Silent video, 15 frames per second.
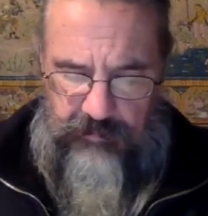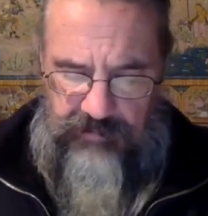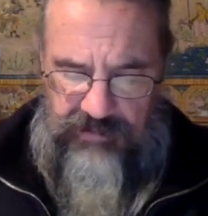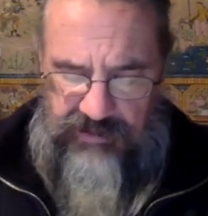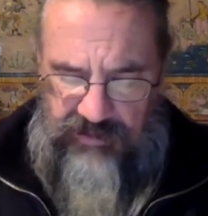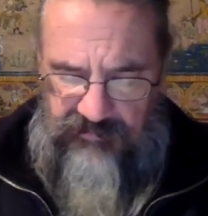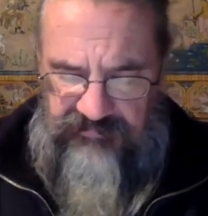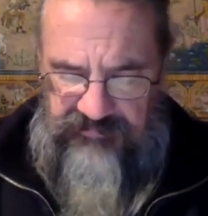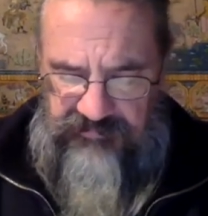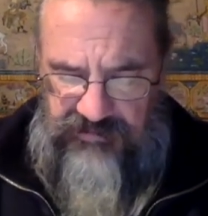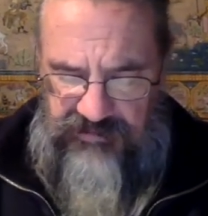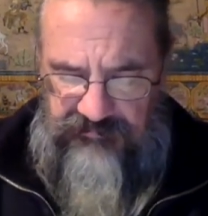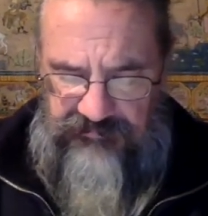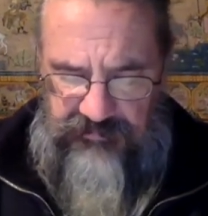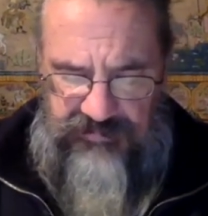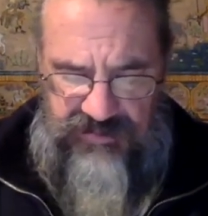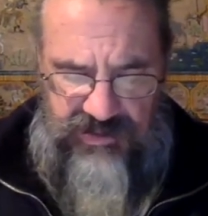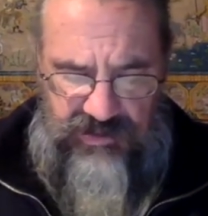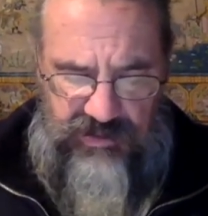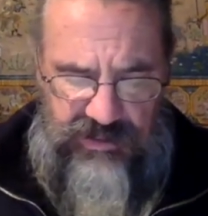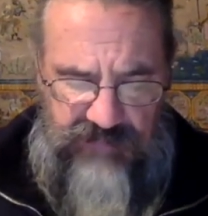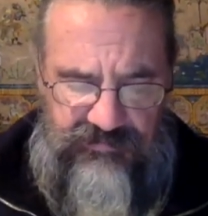Become free from
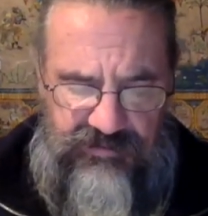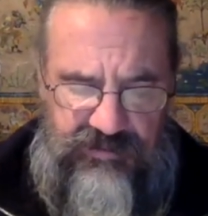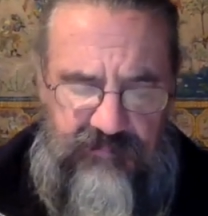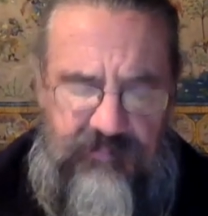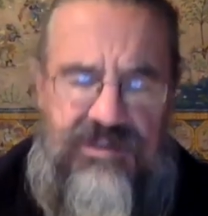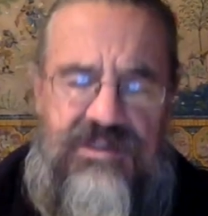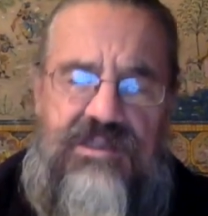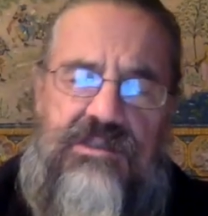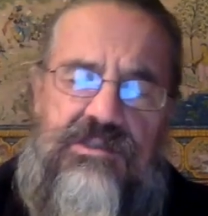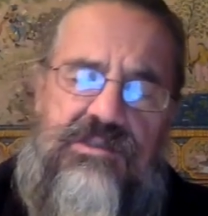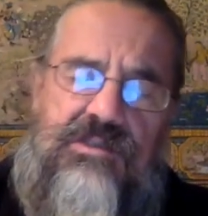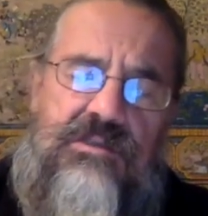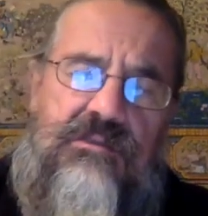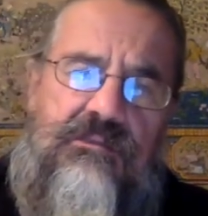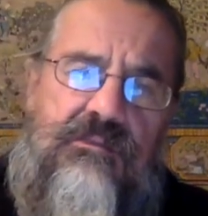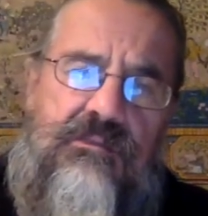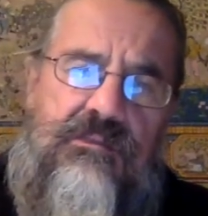striving and possession.